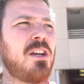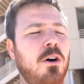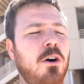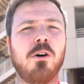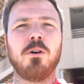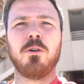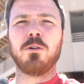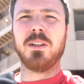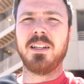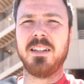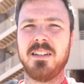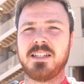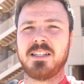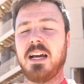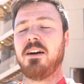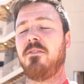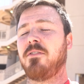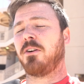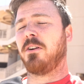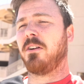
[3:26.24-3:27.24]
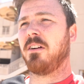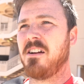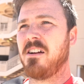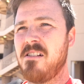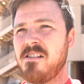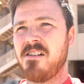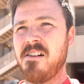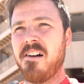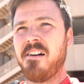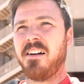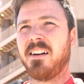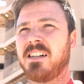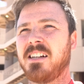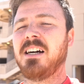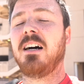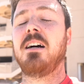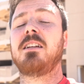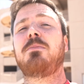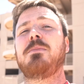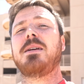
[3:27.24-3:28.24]
whole endeavor
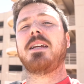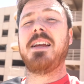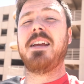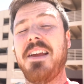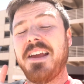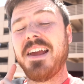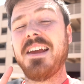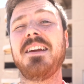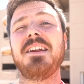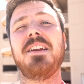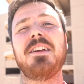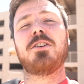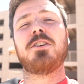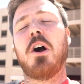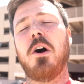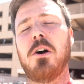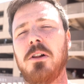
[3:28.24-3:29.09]
cost me $80